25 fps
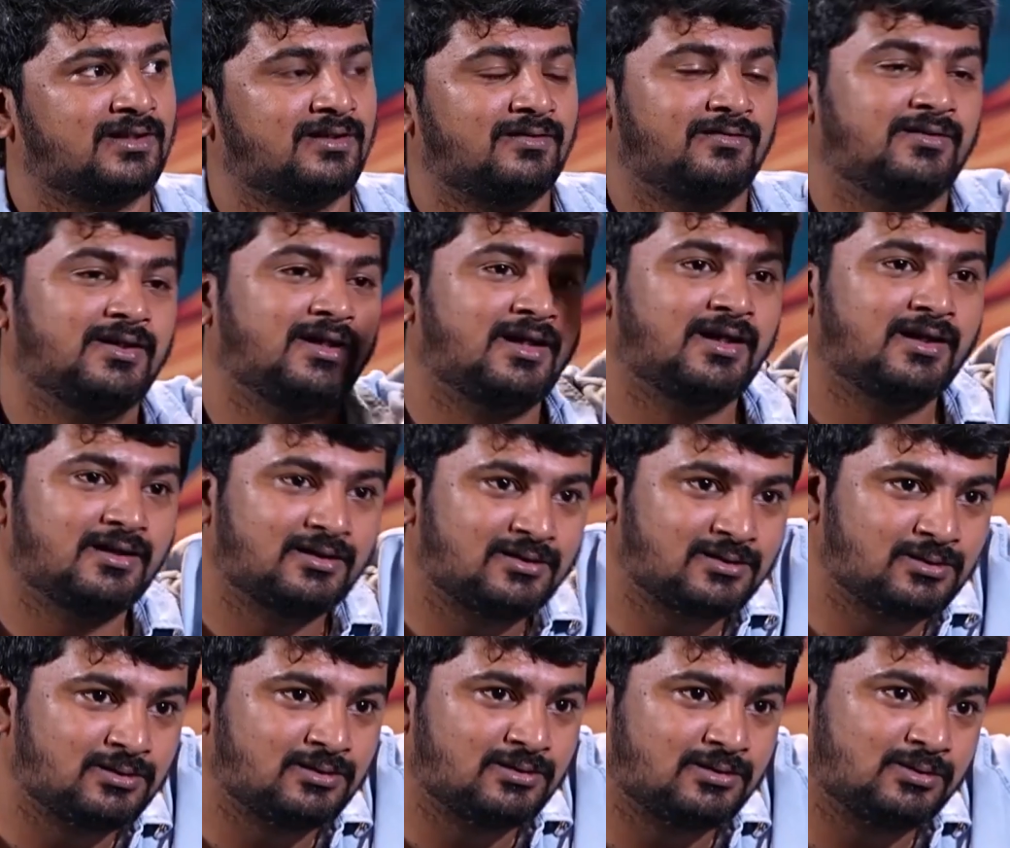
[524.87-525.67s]
we had
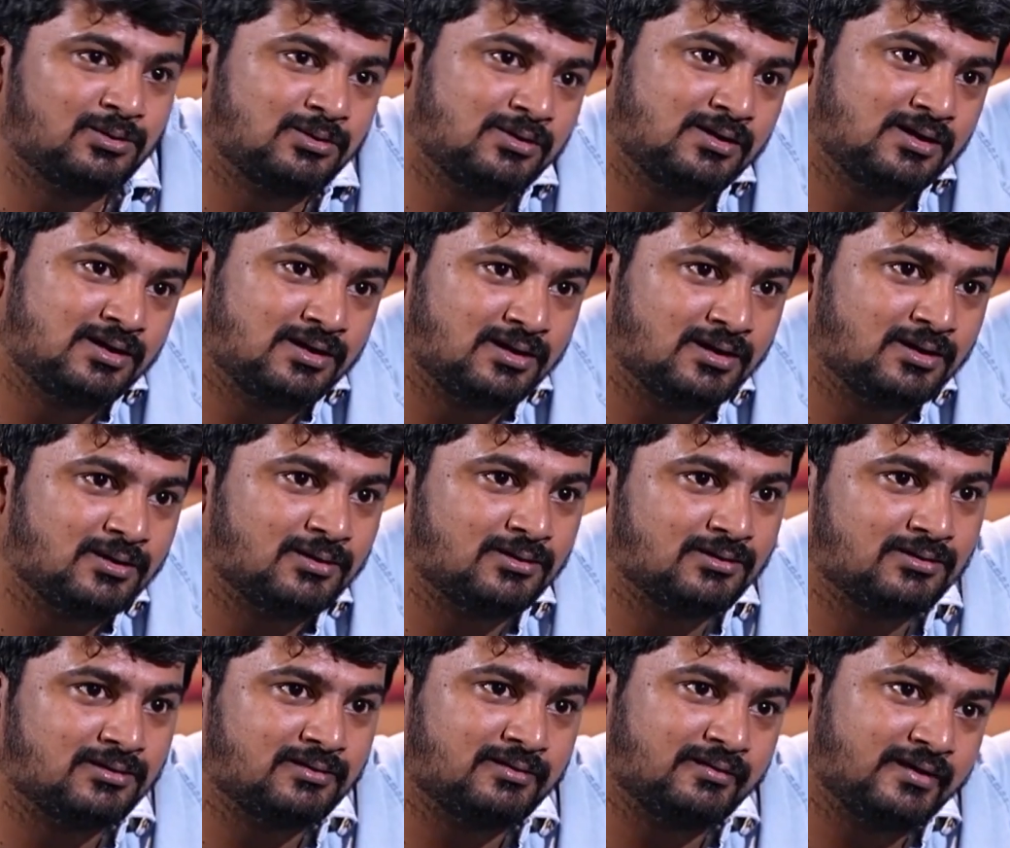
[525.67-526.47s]
school
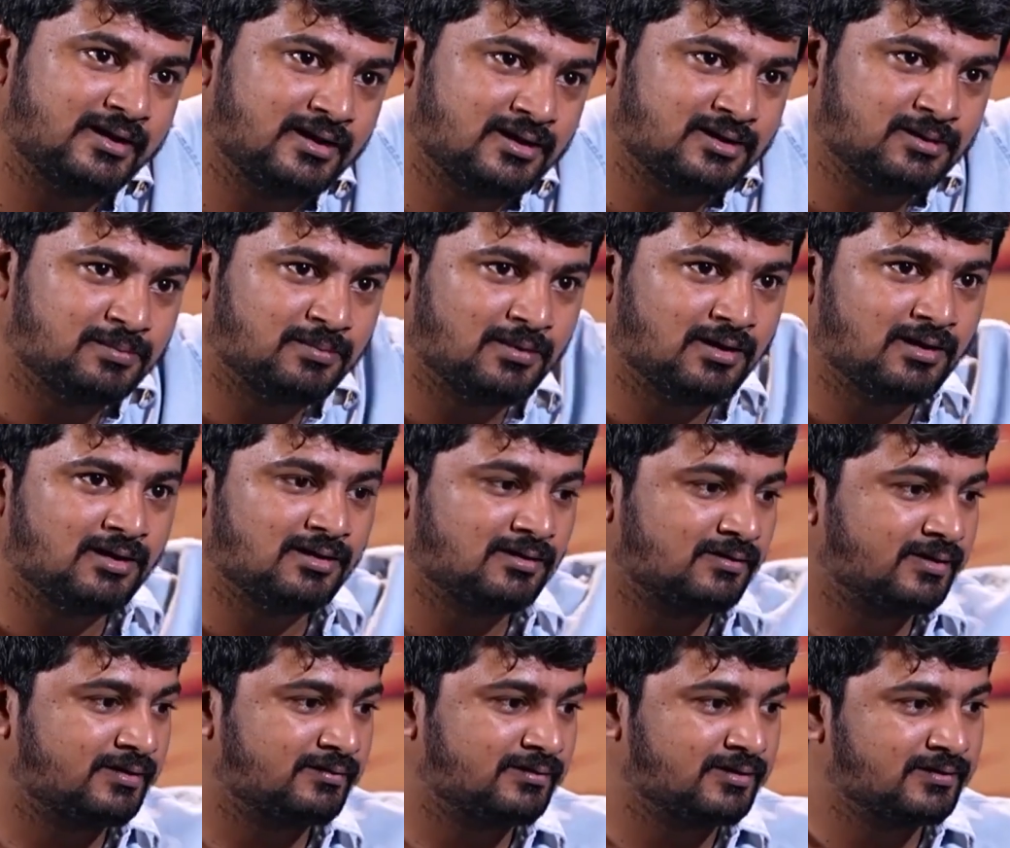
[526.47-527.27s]
loves very small
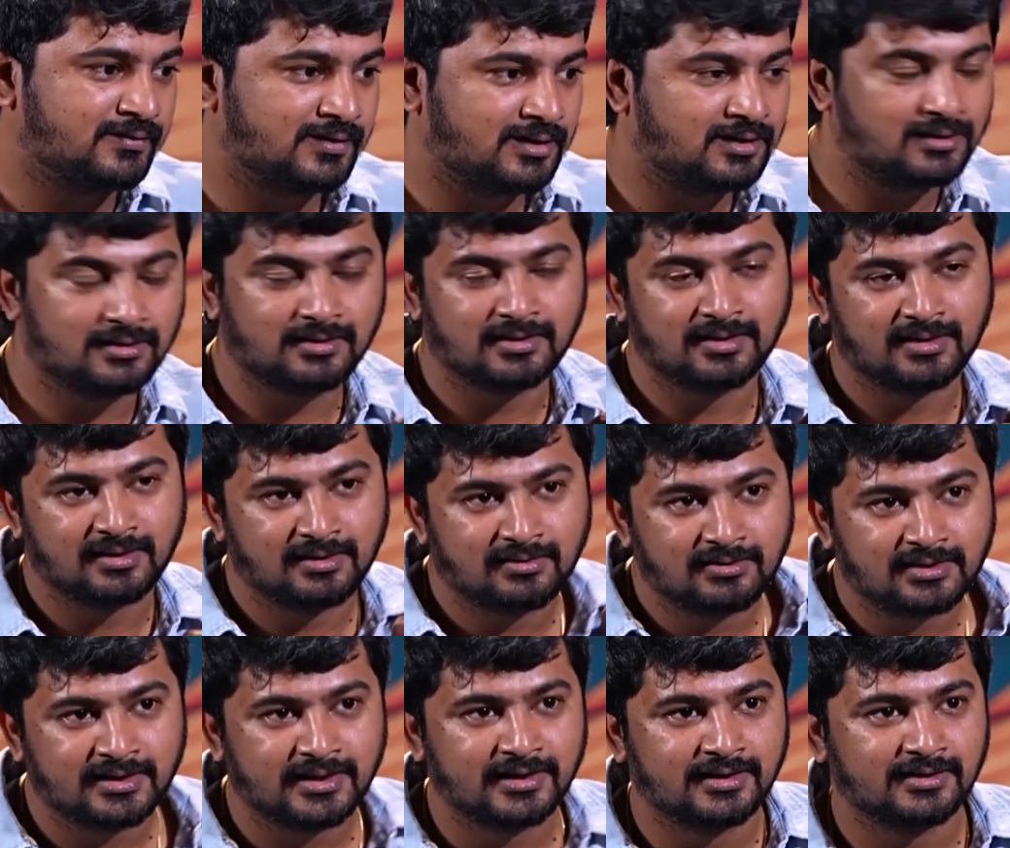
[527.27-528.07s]
when we were
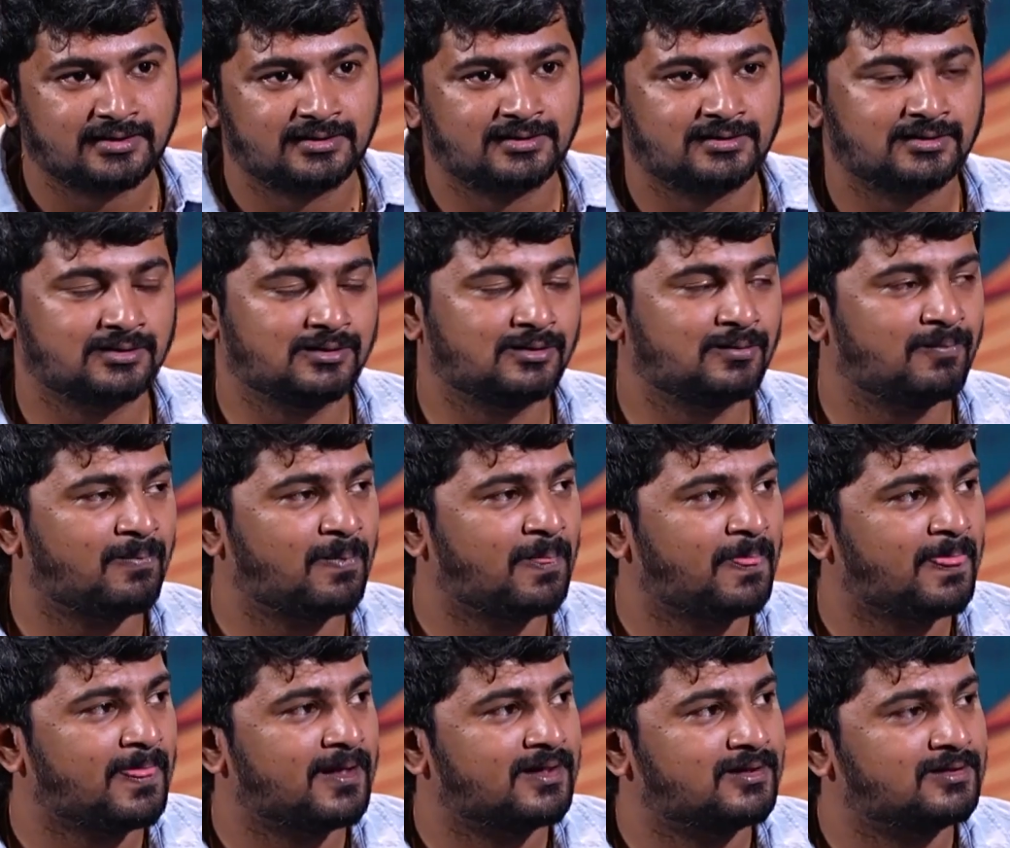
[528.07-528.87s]
kids no
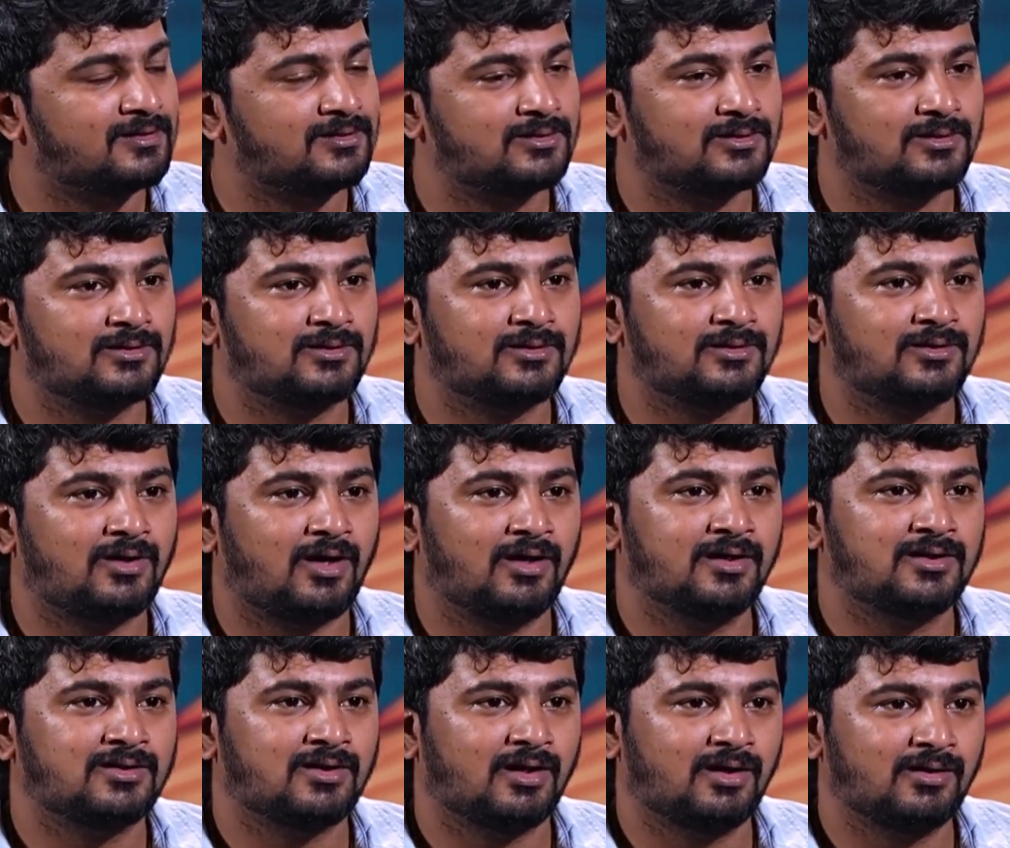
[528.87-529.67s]
so
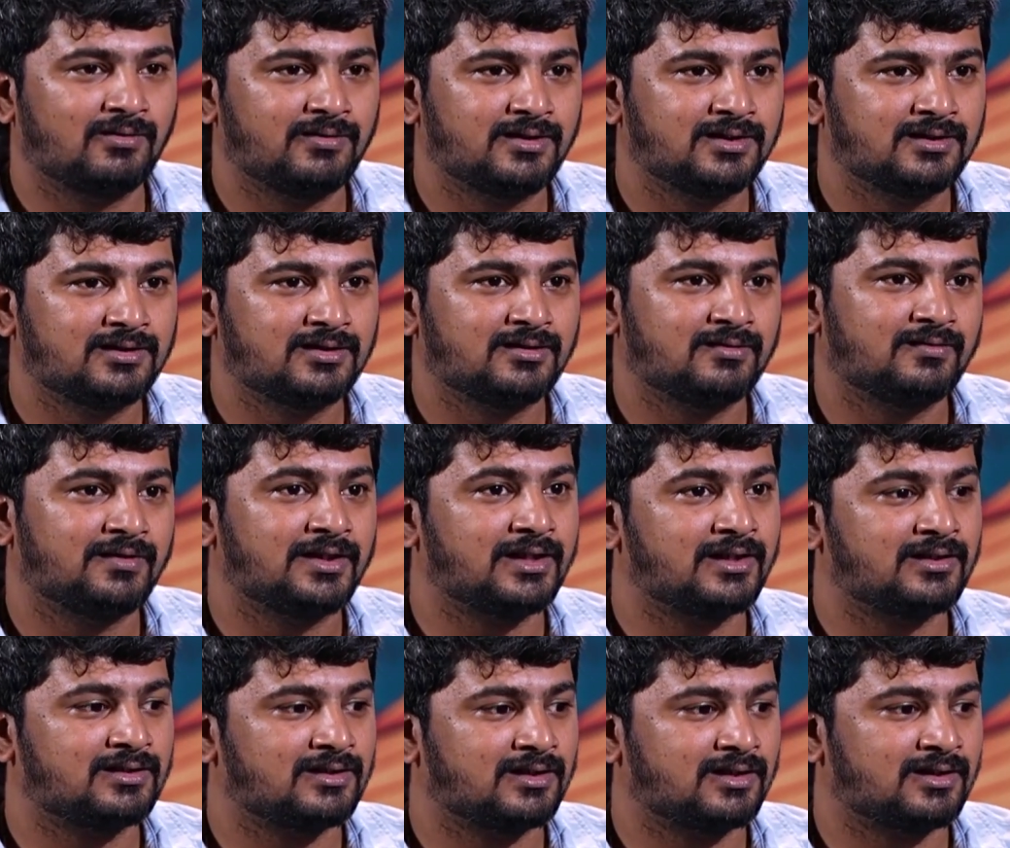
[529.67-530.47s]
it's always
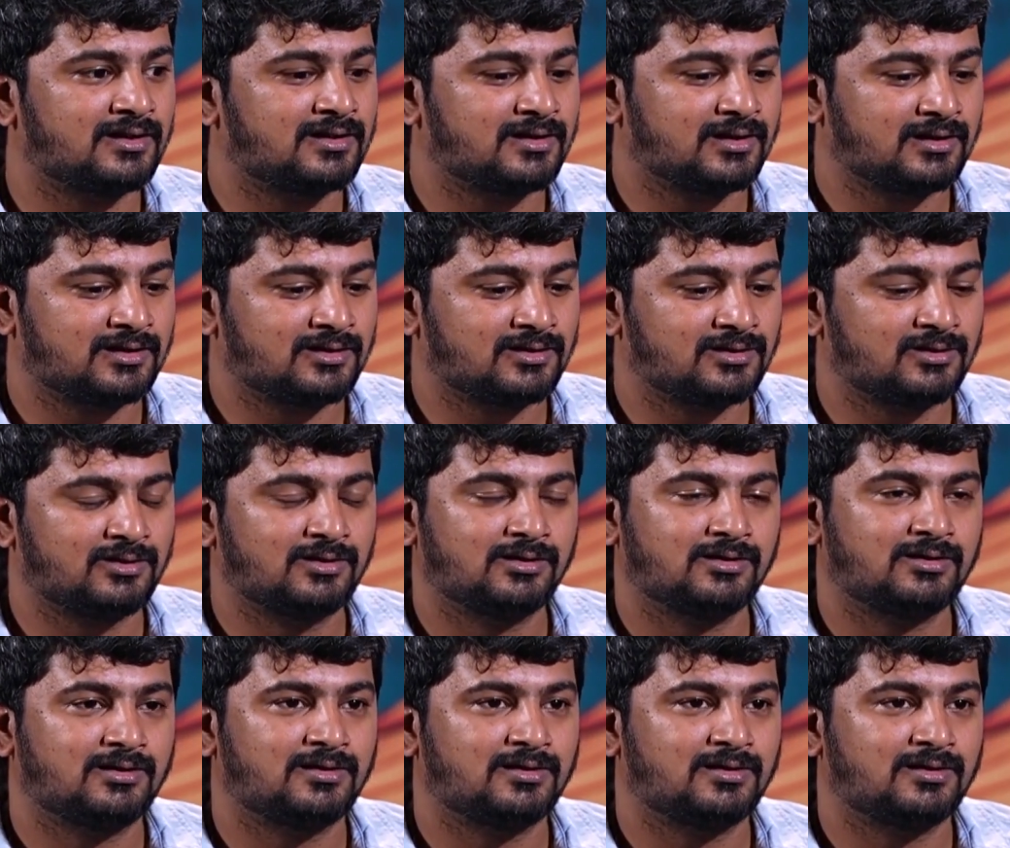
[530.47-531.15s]
it, it it's. You had